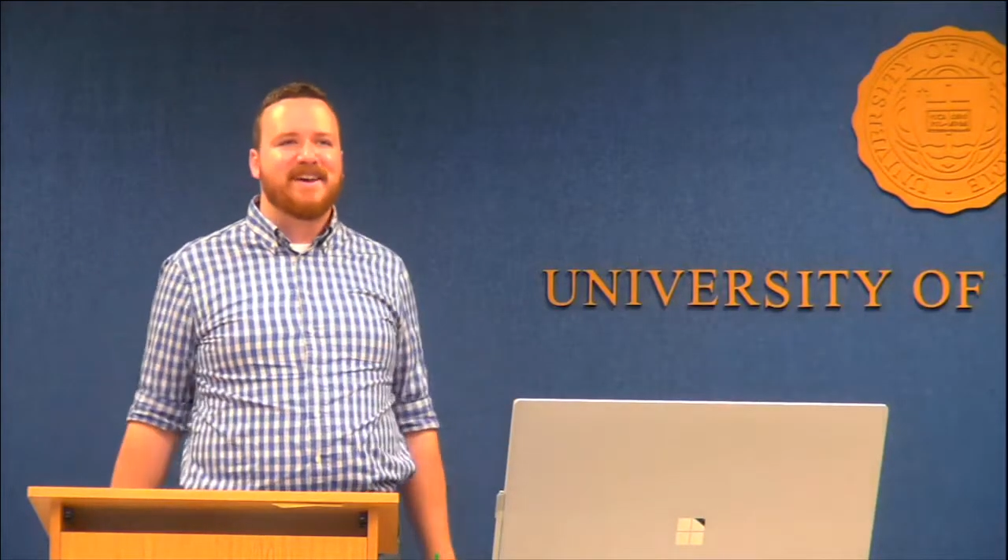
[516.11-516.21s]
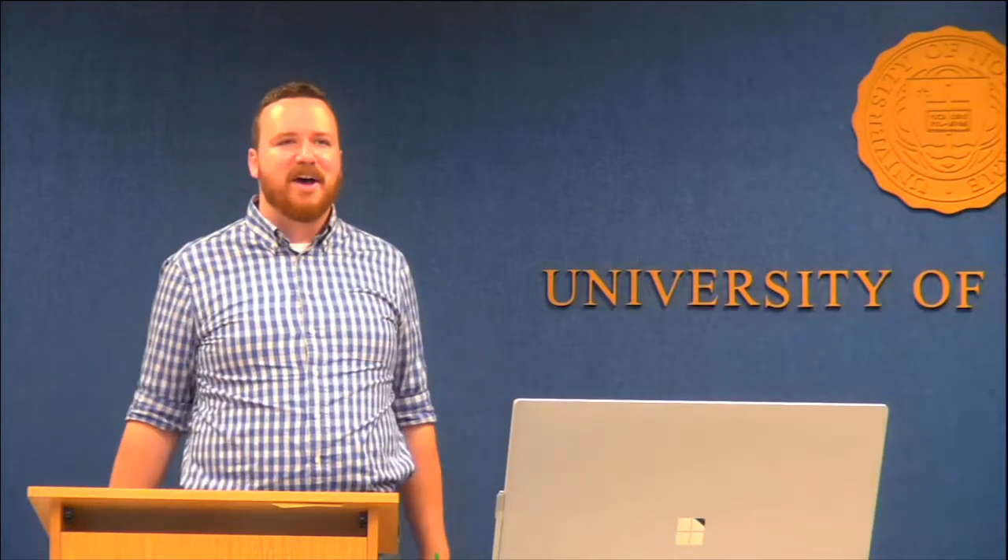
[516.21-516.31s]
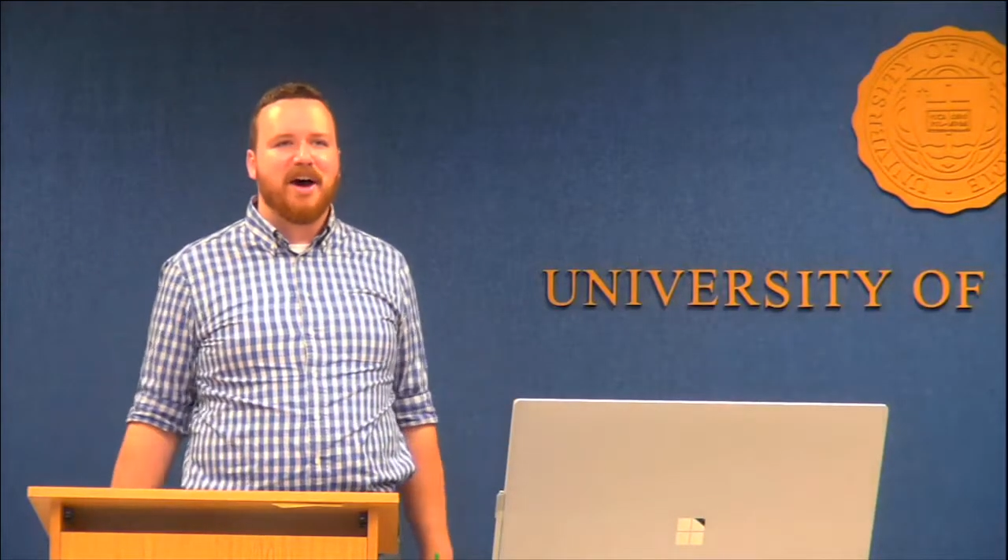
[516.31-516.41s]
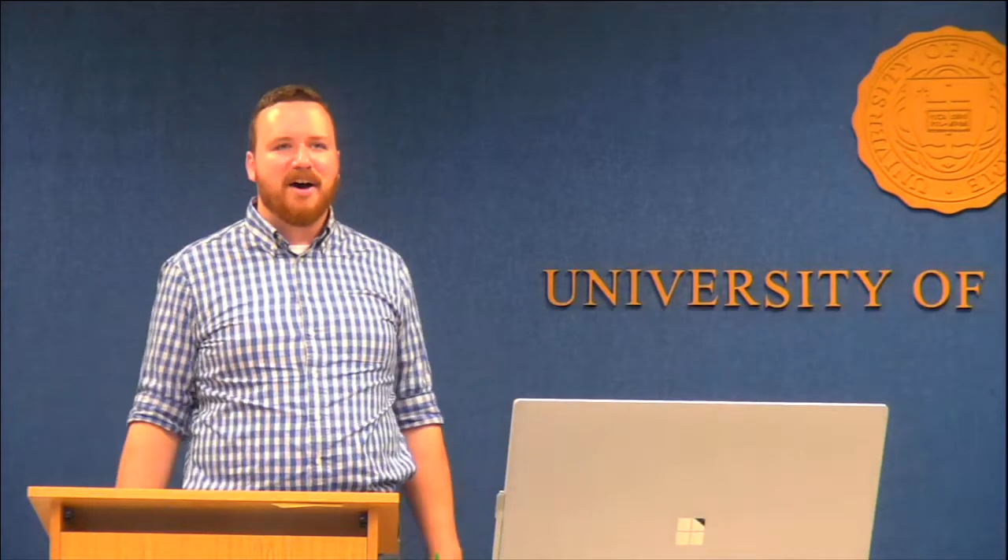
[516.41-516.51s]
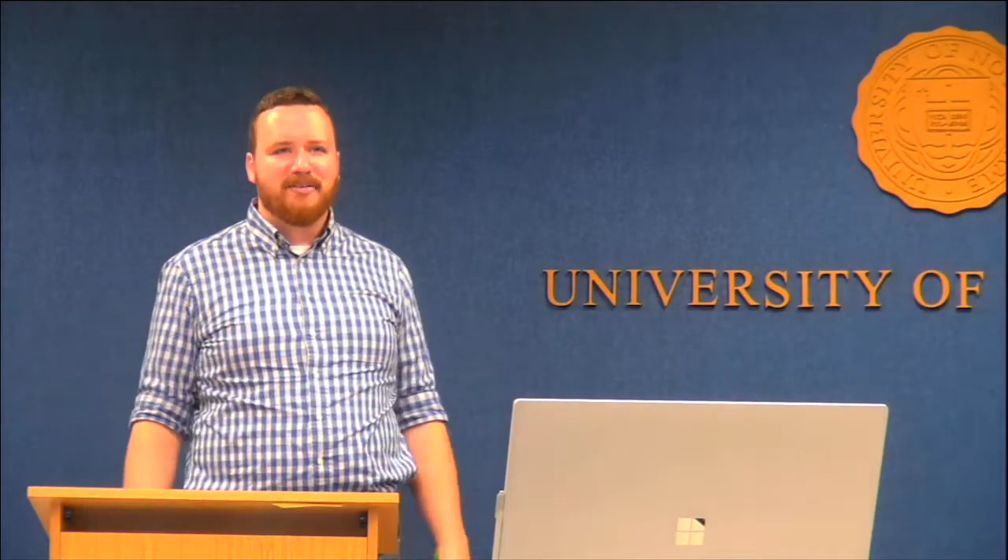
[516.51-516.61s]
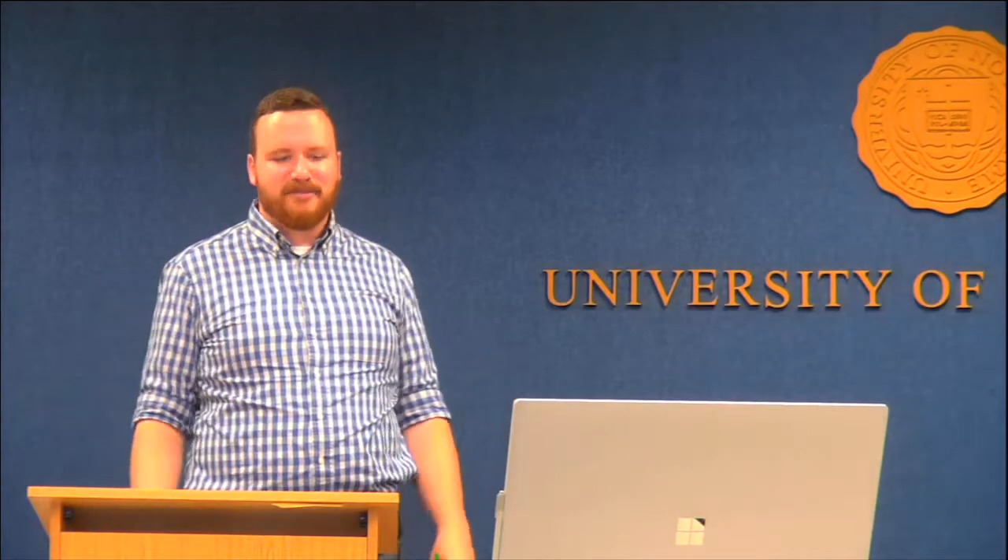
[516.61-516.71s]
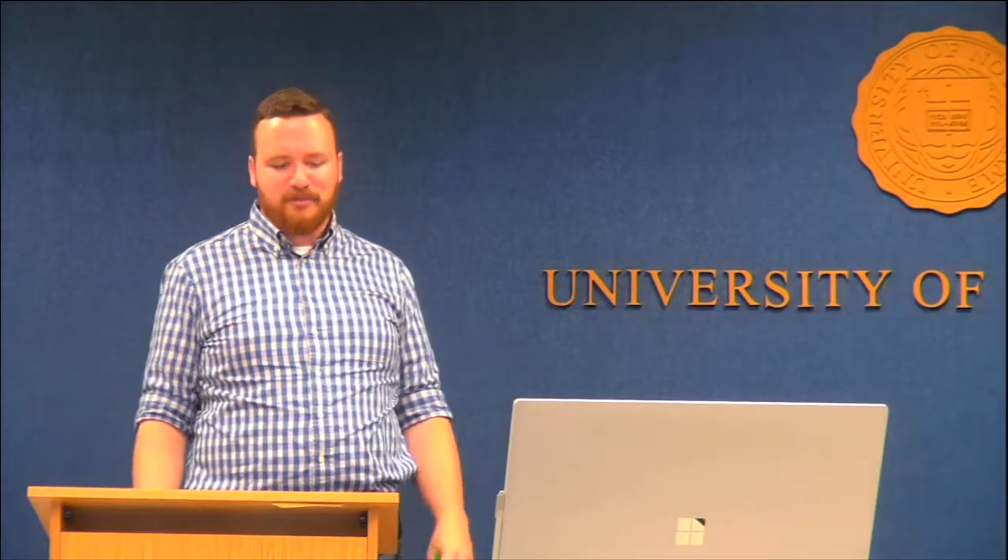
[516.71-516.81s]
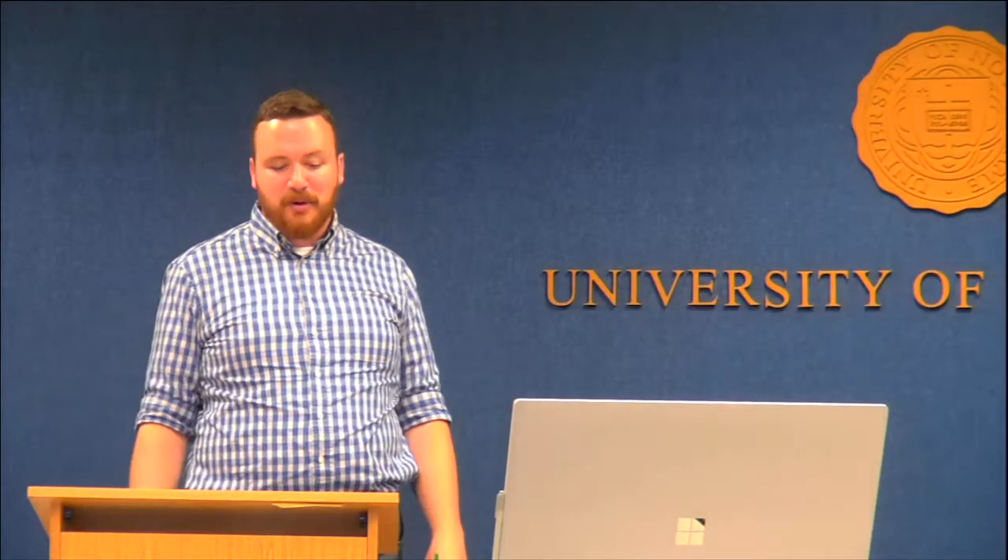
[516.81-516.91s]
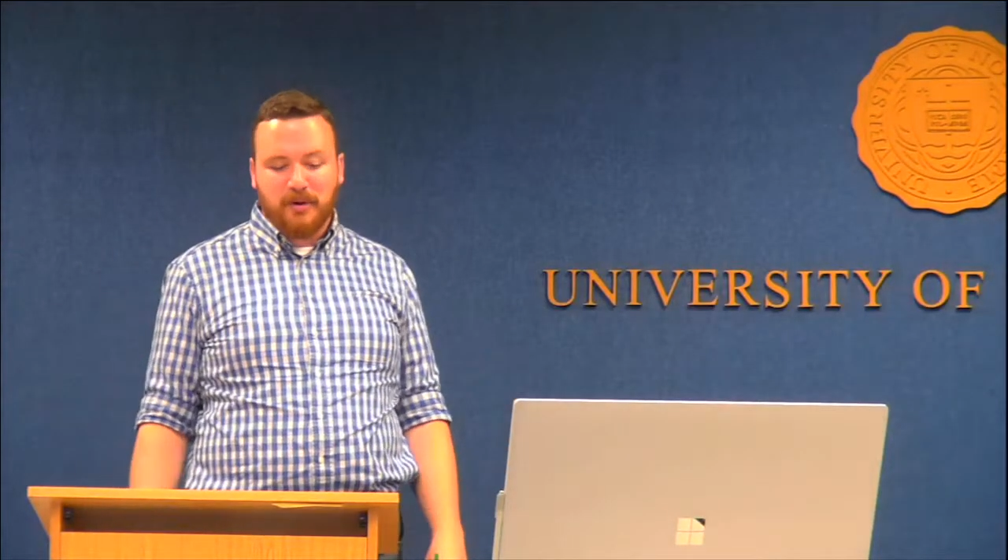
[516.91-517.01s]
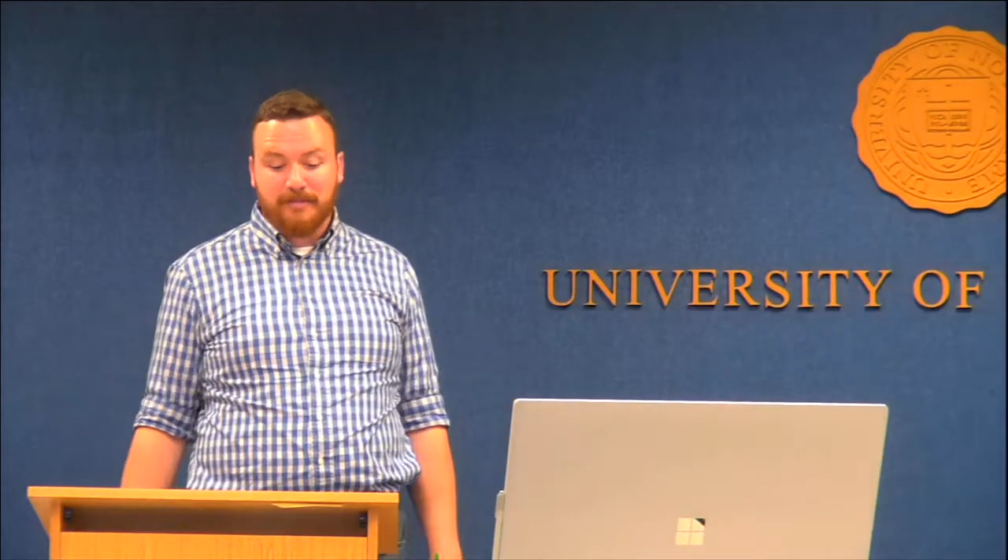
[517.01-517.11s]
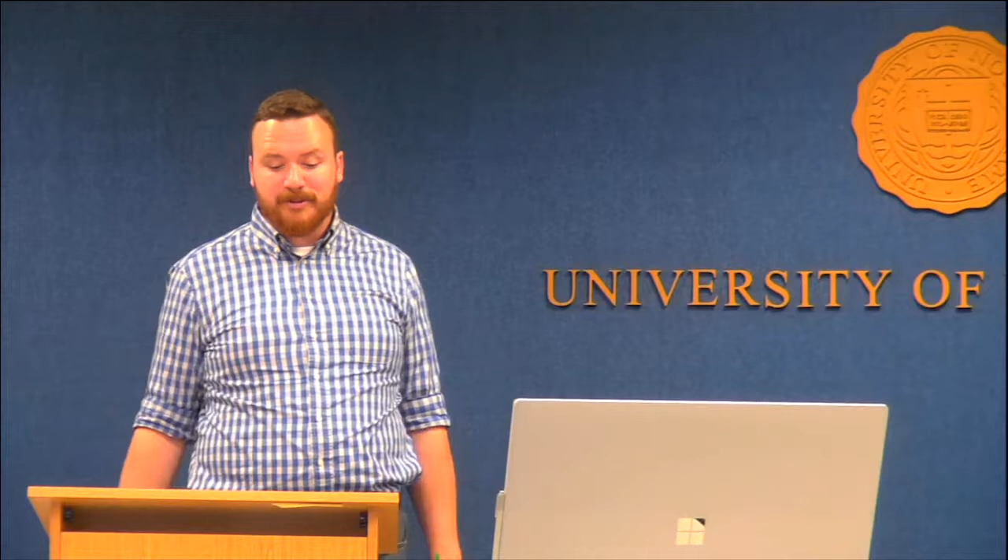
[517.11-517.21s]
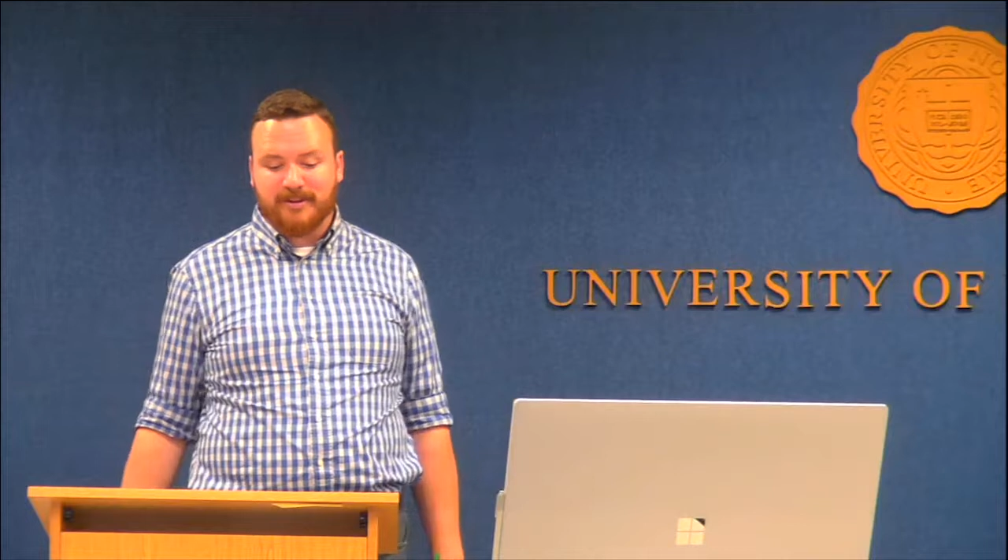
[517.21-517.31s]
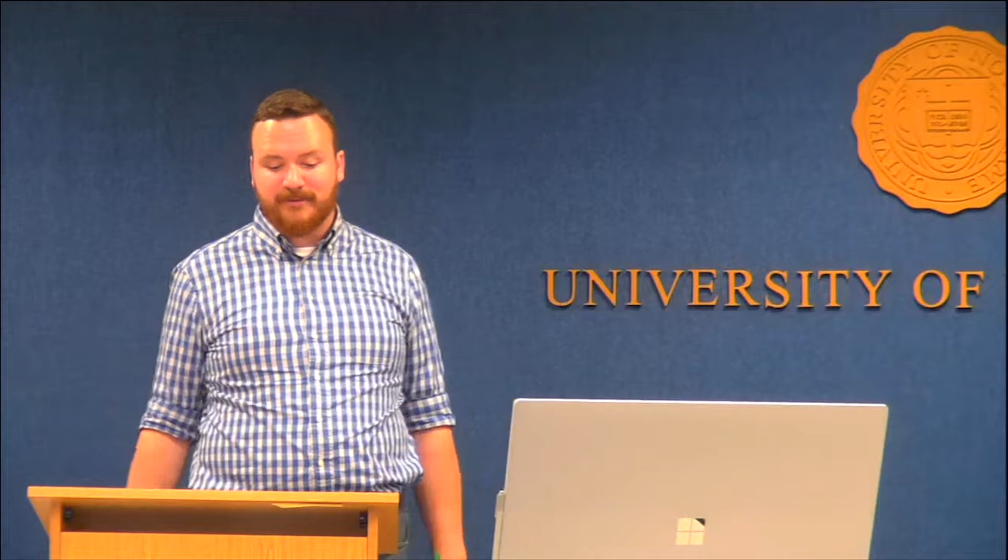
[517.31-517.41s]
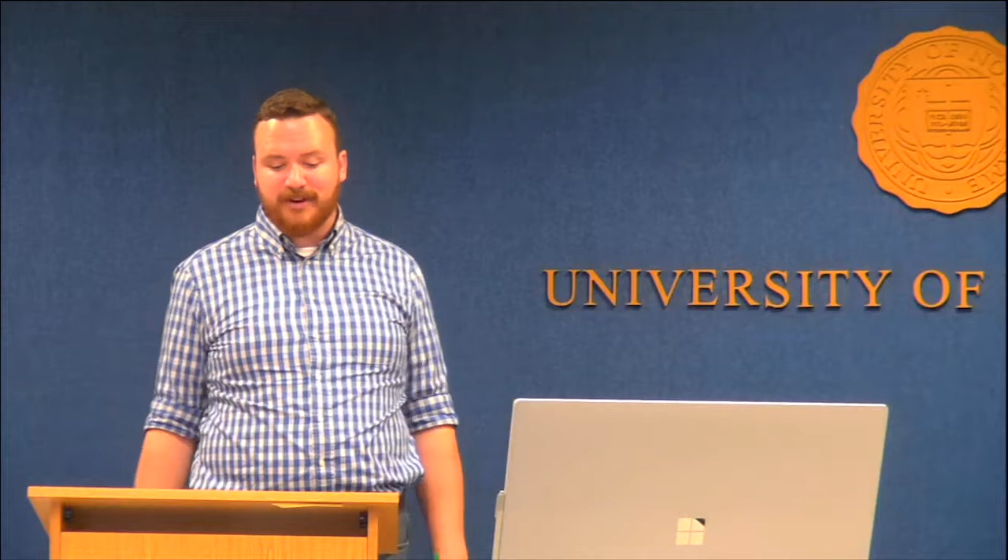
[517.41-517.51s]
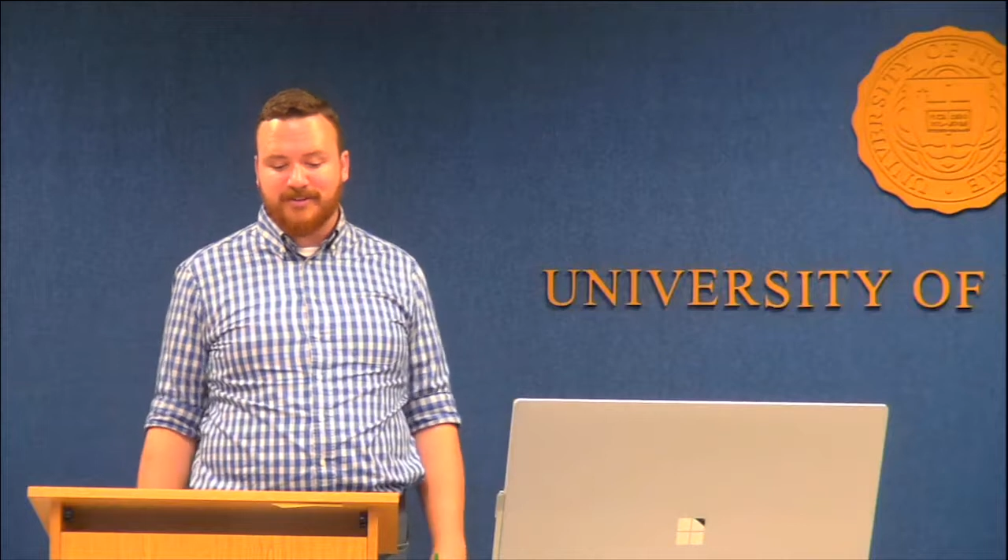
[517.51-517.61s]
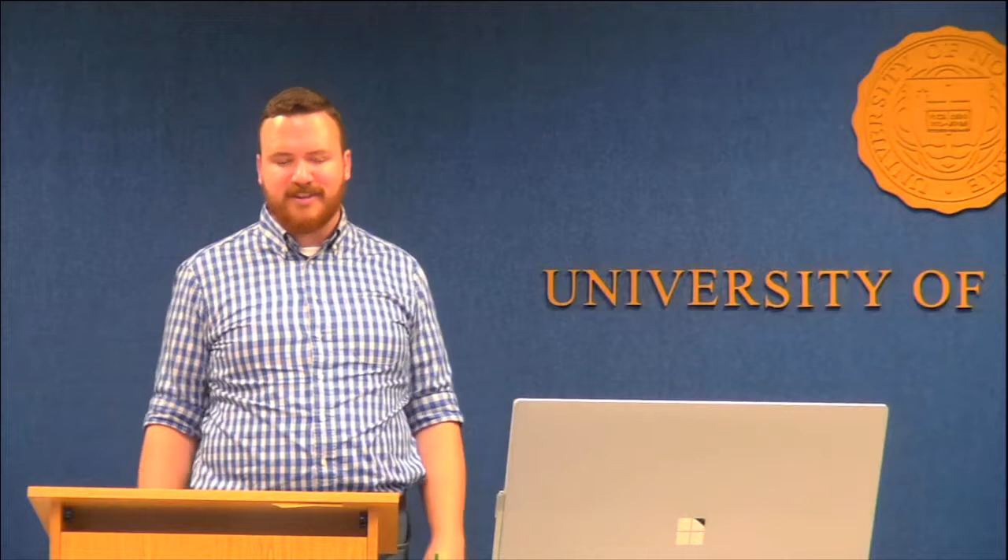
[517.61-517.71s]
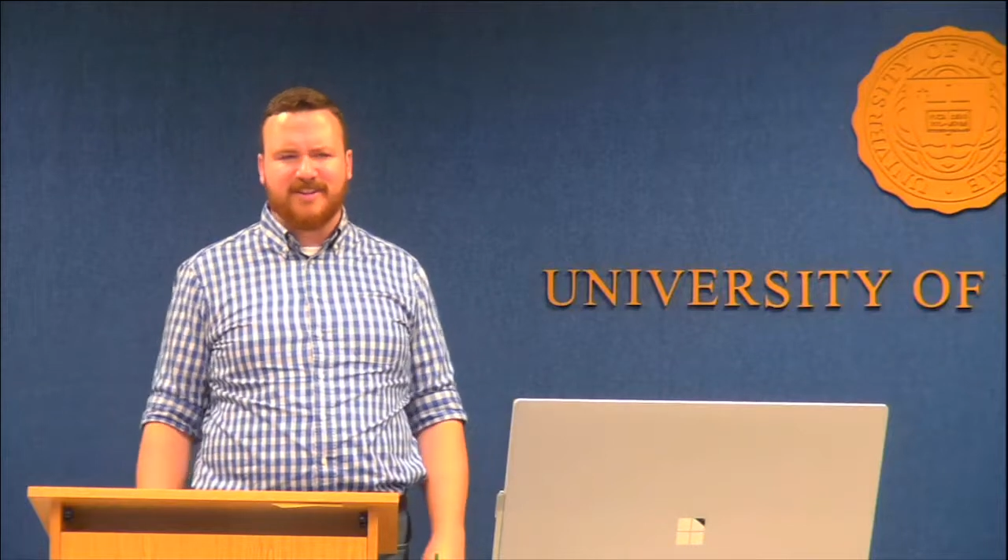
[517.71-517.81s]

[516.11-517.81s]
of William Clifford's,